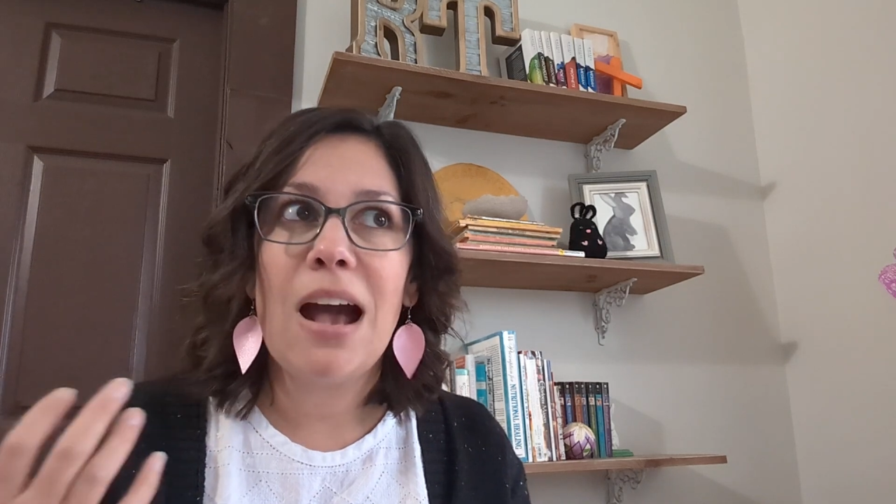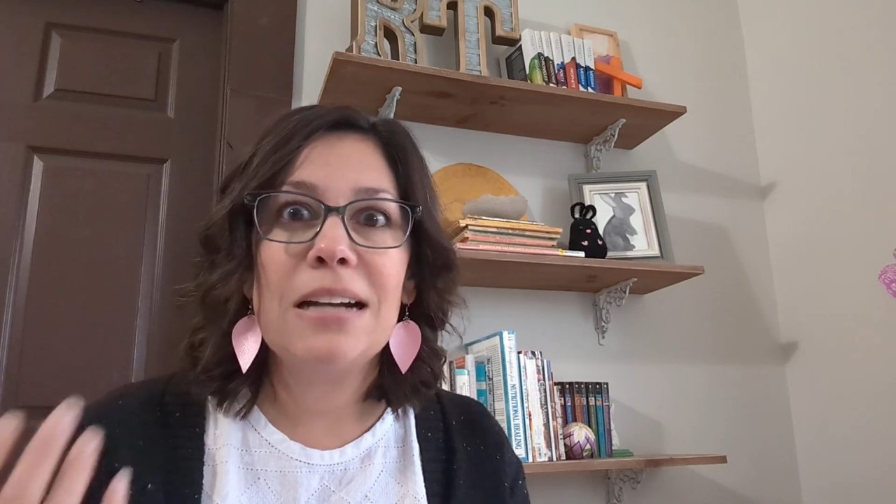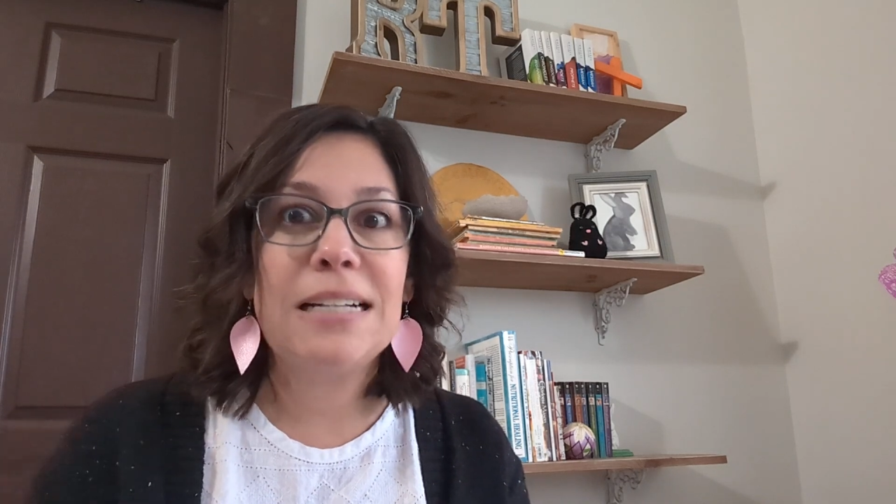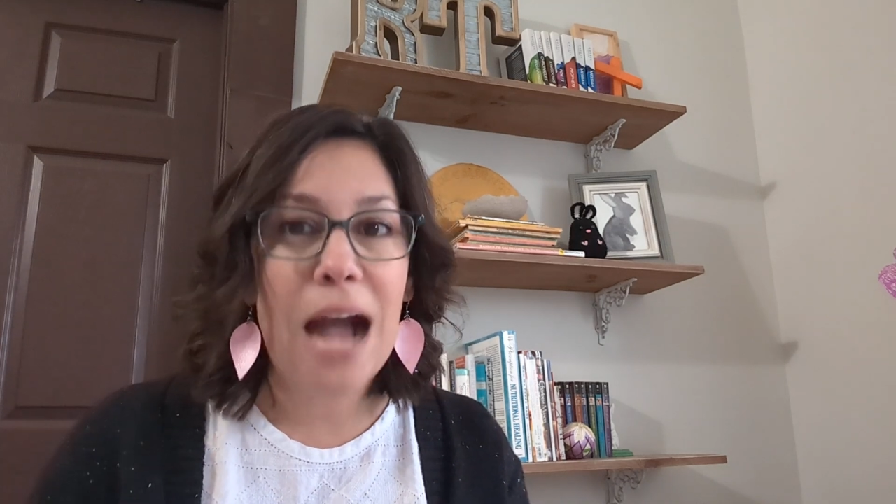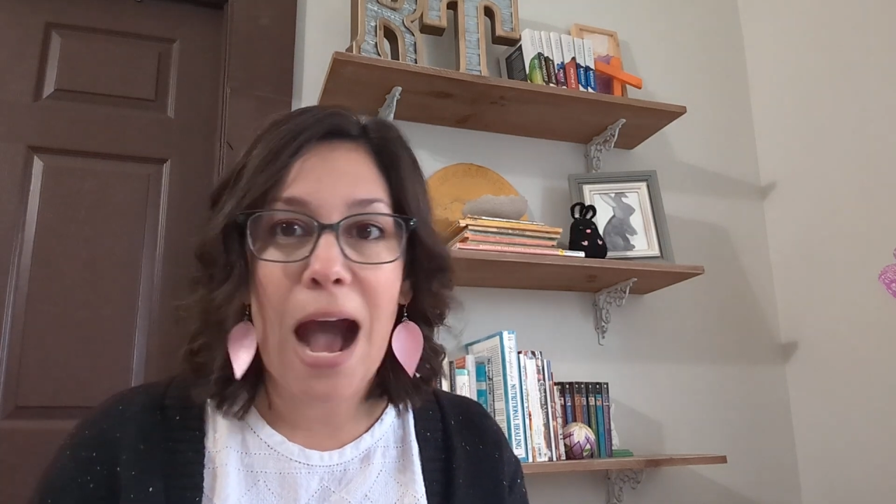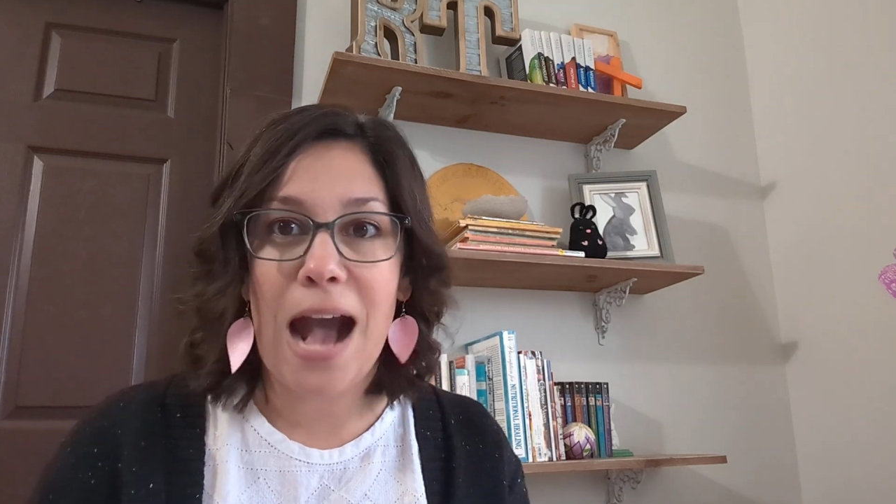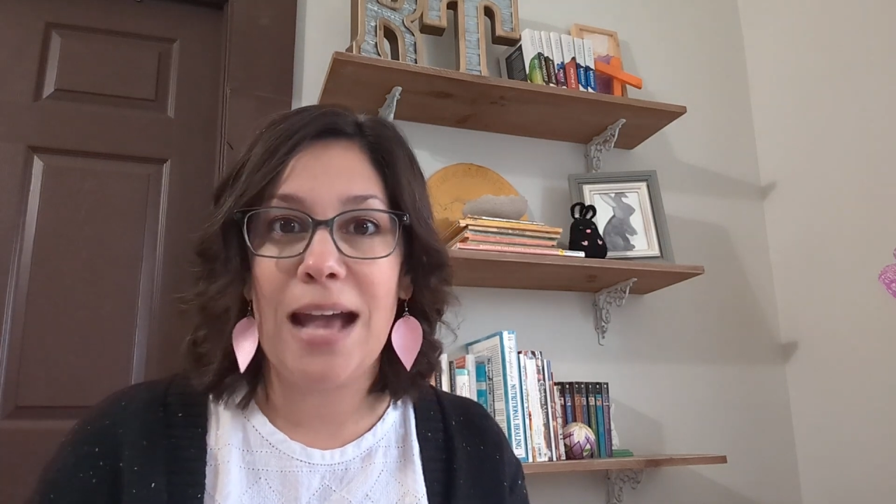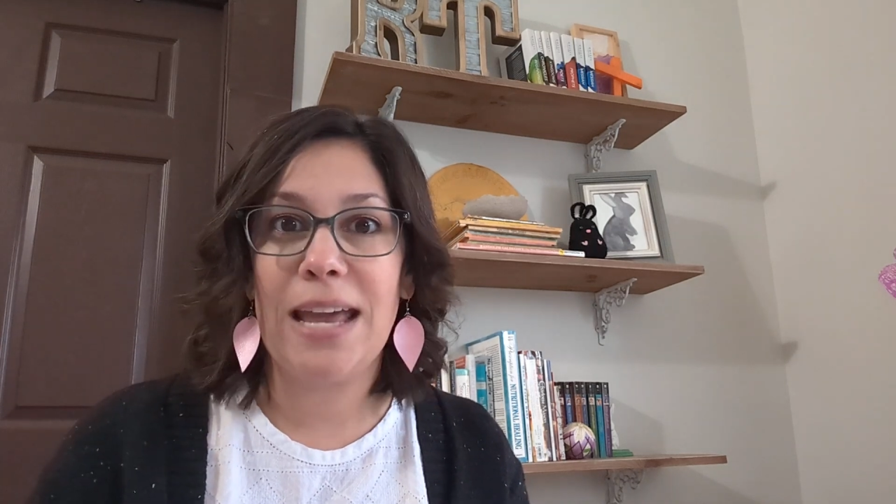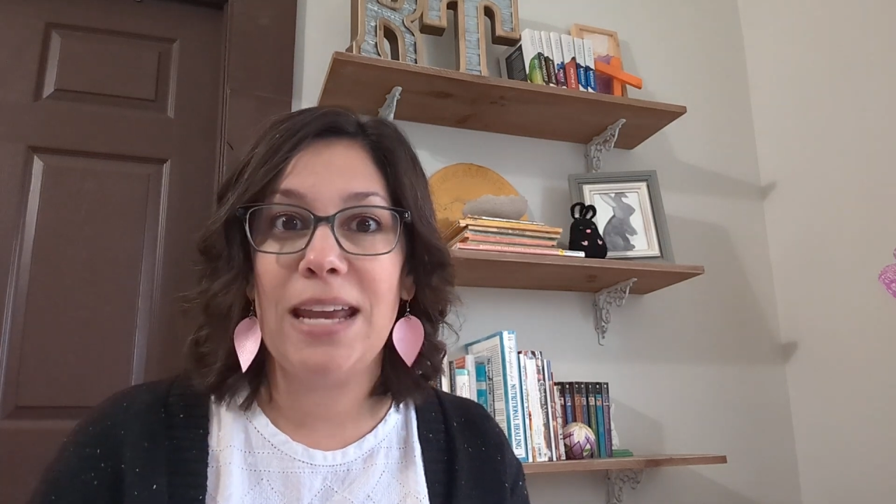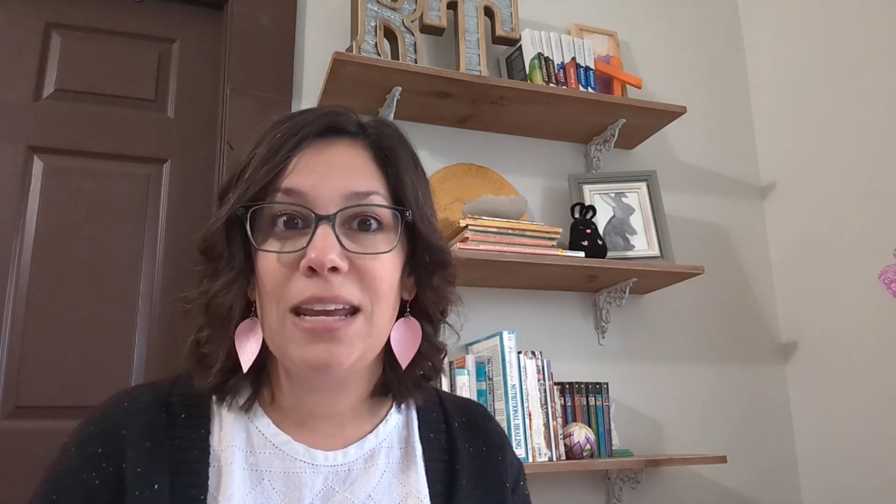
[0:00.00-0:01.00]
a
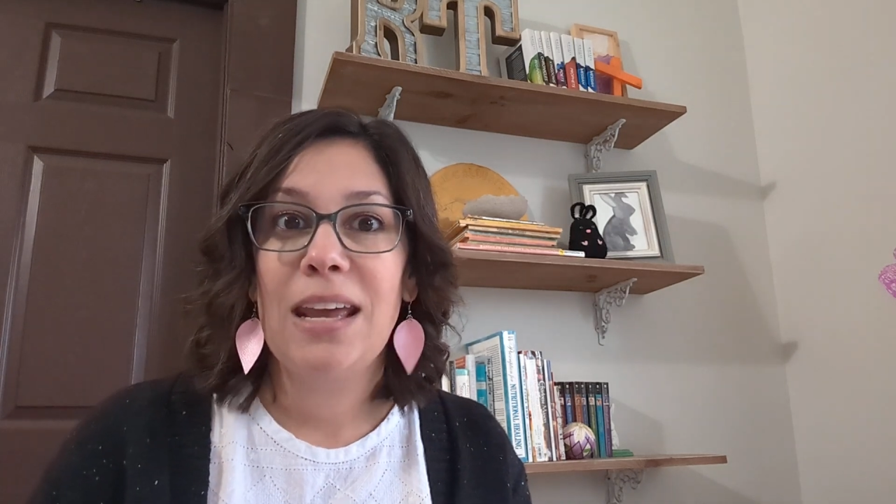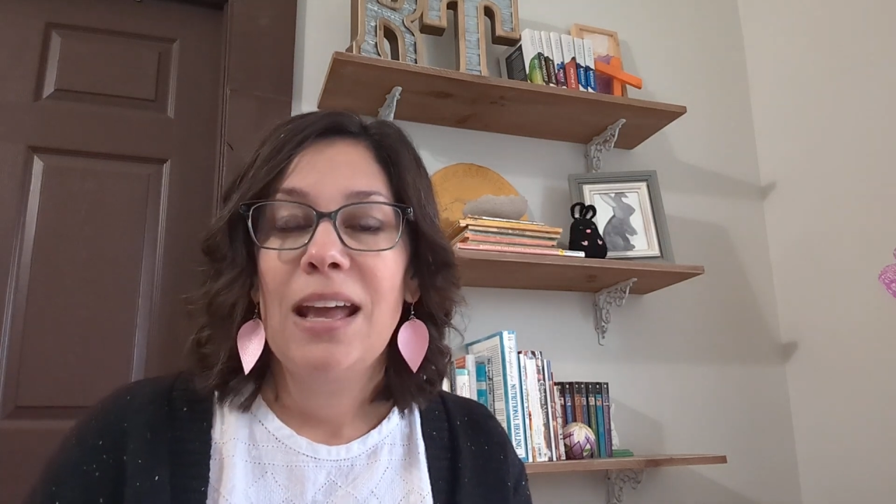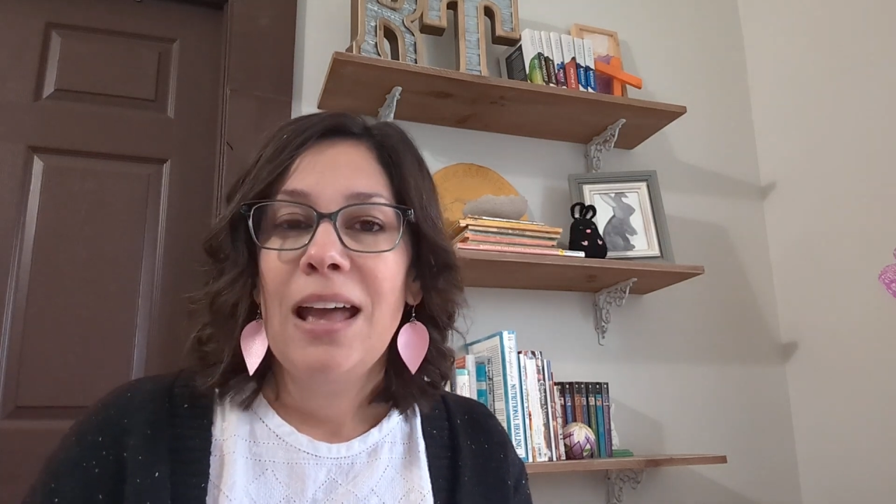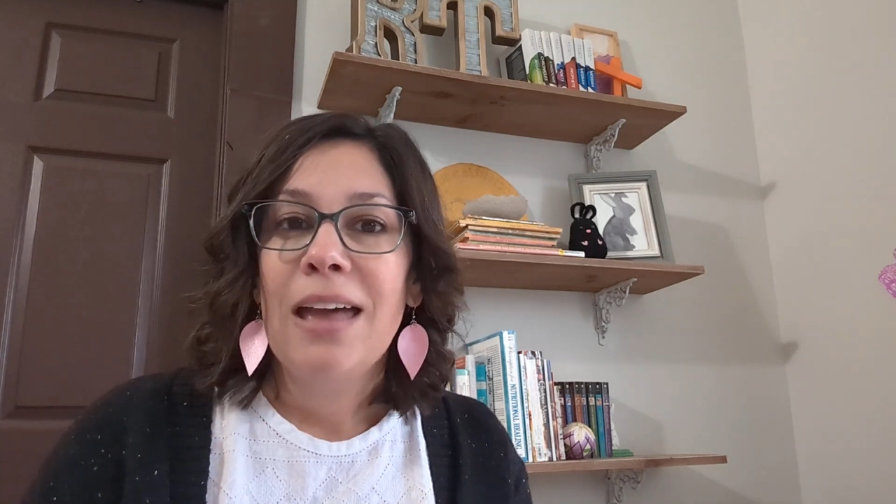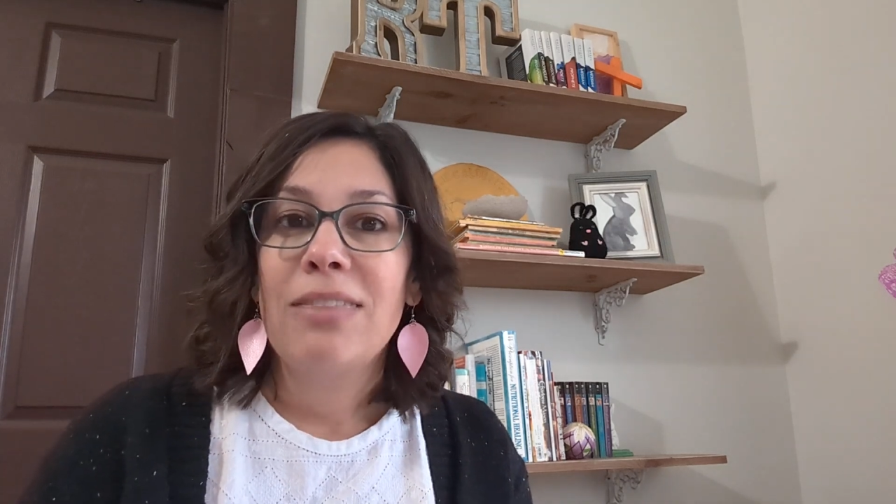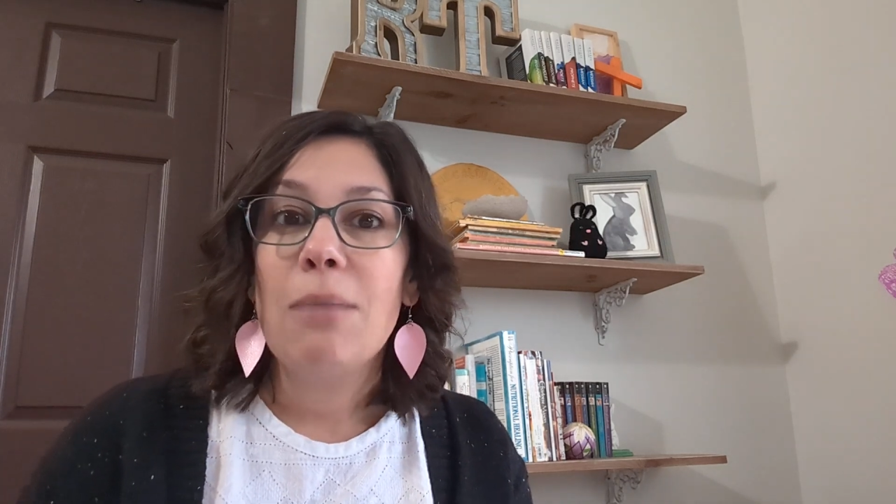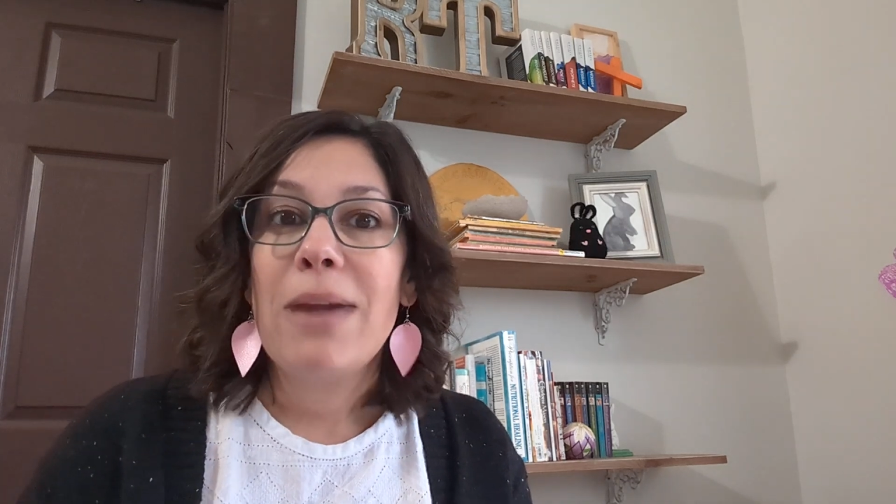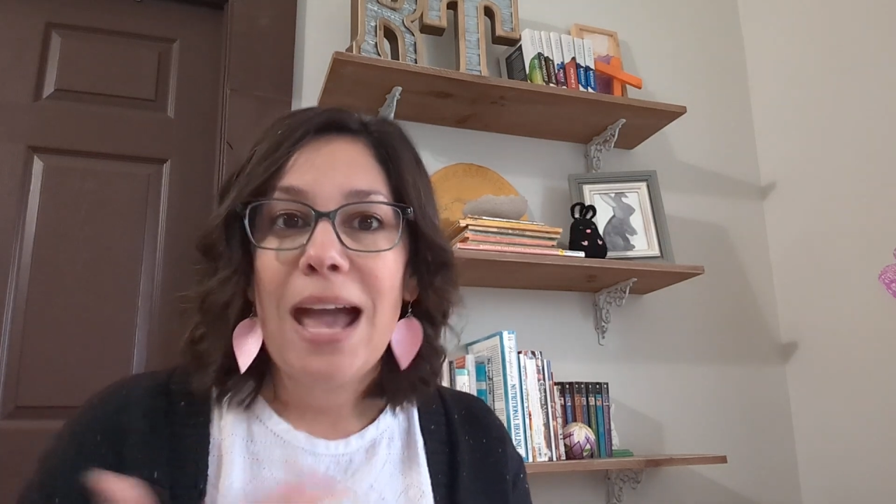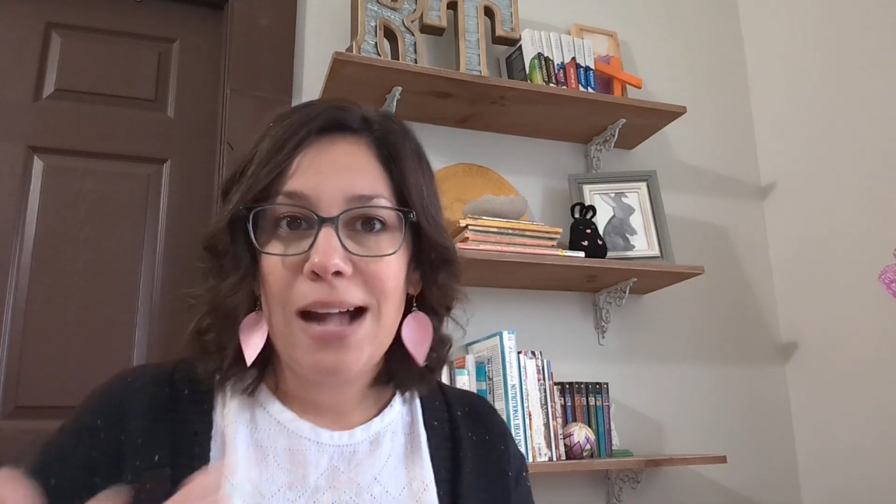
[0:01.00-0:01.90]
guide that may